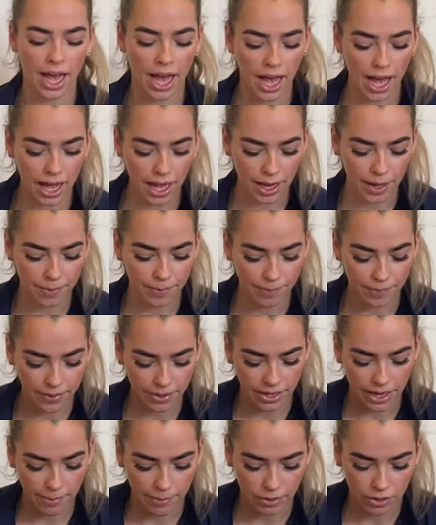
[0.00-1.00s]

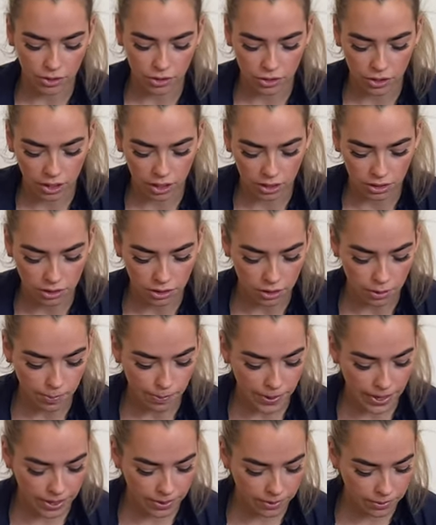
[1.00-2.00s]
Let me just undo the
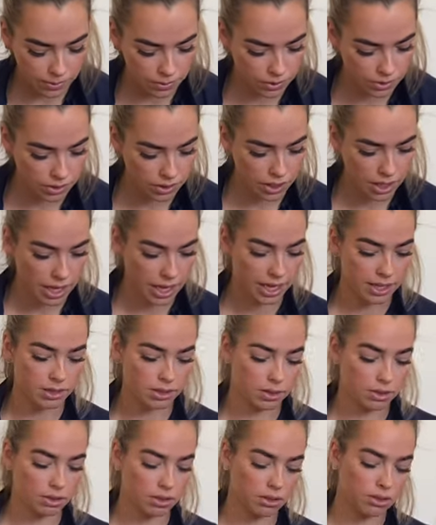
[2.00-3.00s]
belt. It's
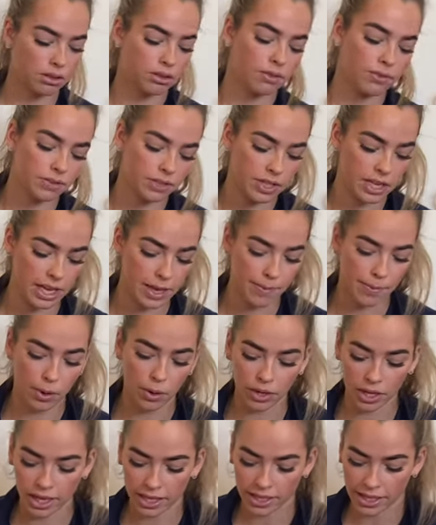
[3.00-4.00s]
got obviously
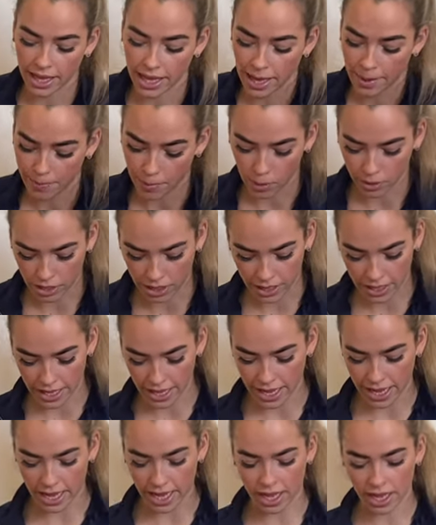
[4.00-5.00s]
pocket
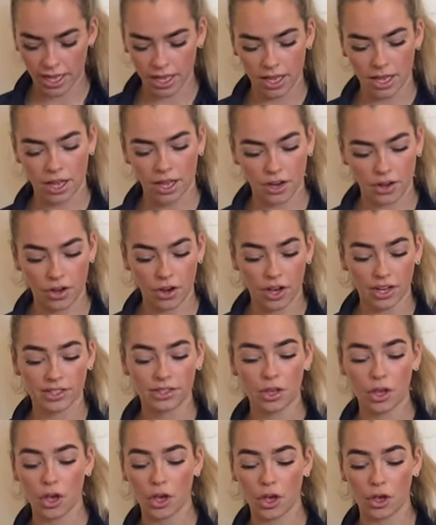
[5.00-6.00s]
there, nice
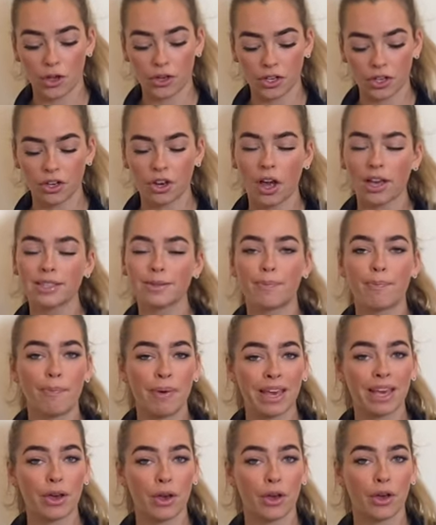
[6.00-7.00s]
hood, nice
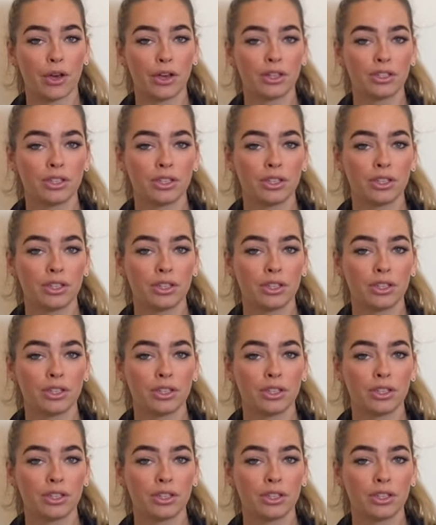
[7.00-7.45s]
big hood.